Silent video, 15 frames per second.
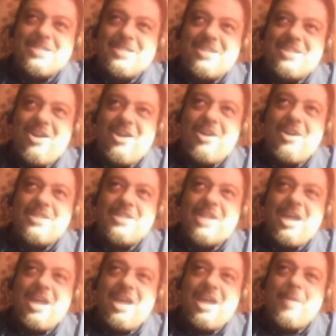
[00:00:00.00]
is a hard
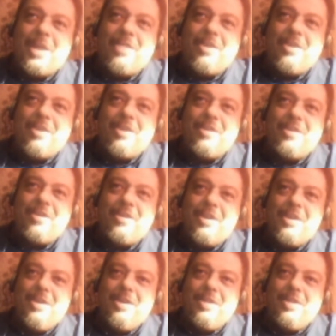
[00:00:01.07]
time, and I think that
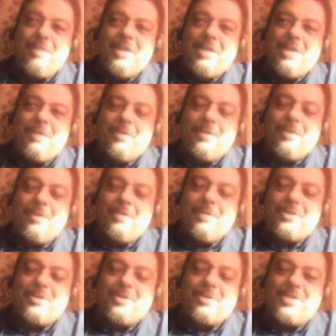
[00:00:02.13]
that people
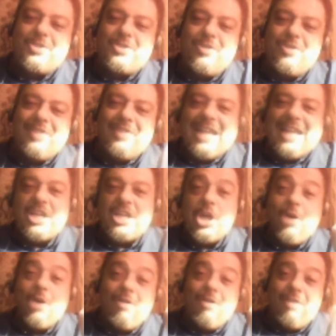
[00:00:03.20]
sort of just sort of let
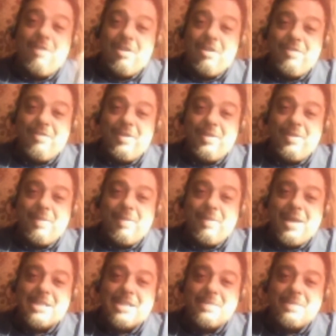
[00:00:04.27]
go of all of the, the
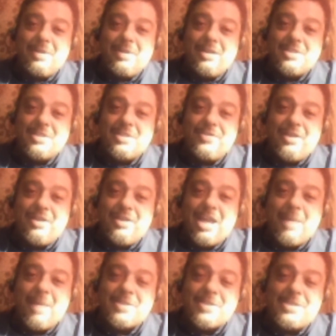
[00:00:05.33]
possibilities of good
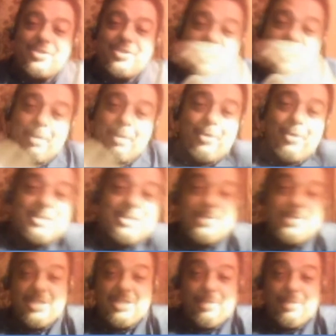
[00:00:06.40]
habits. And there's a couple of
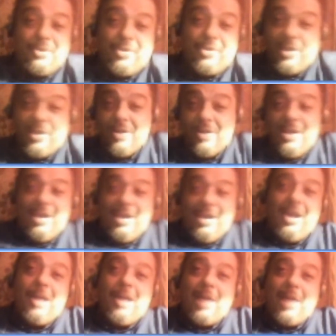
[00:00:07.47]
recipes in the book that
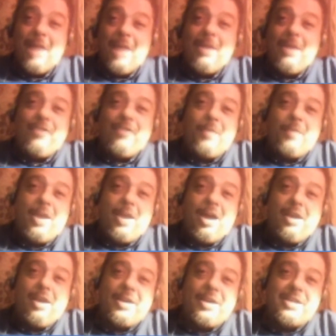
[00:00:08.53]
um, I make for my
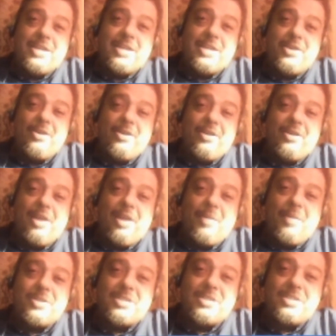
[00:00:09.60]
holiday dinner. Um,
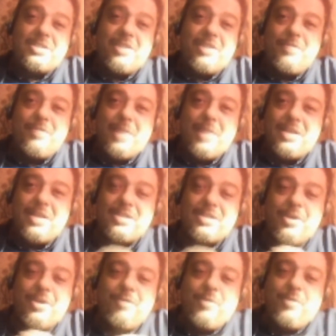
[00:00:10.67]
there's a stuffed baked
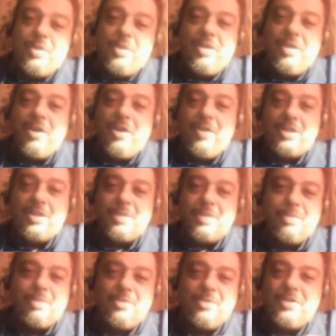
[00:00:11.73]
tofu in there that's a
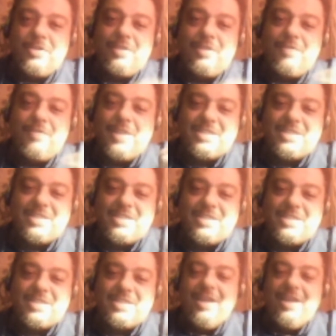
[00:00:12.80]
perfectly festive